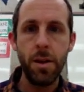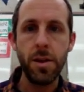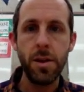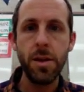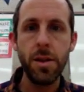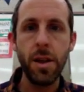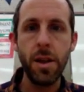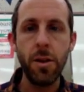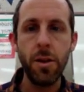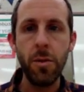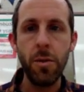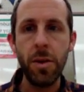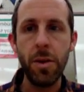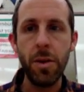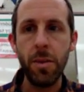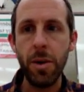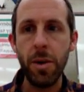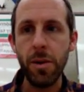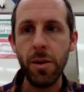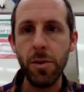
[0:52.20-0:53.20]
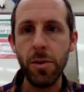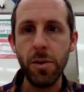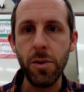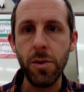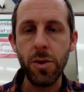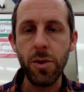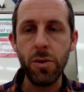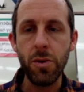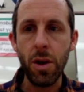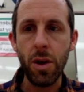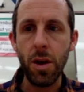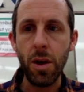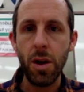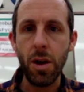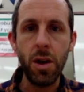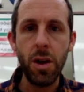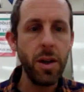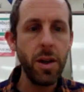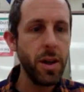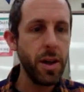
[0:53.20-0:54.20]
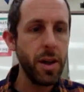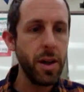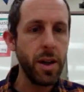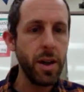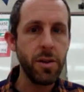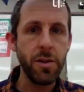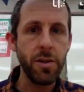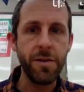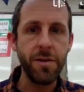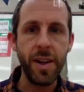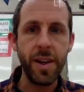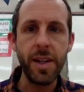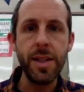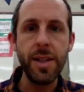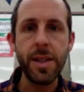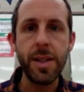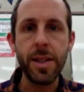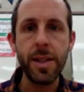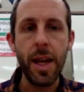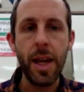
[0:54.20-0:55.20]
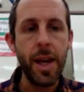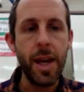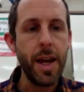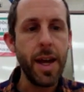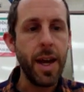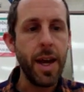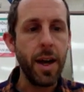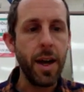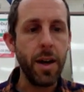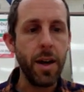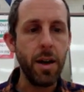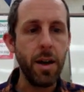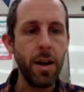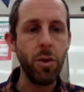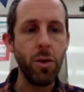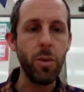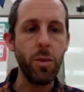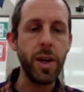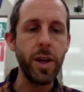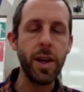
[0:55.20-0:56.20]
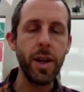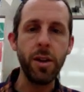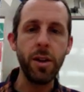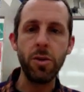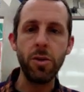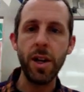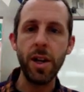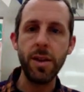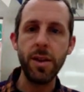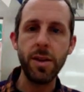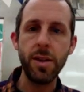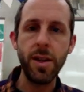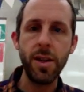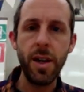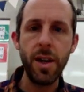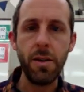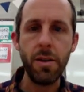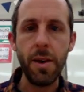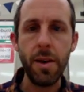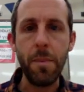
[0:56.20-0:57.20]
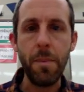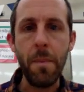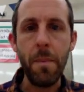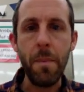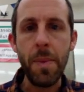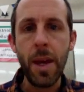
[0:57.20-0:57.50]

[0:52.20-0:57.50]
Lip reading: This is going to open up our Google Draw interface where we can create this diagram.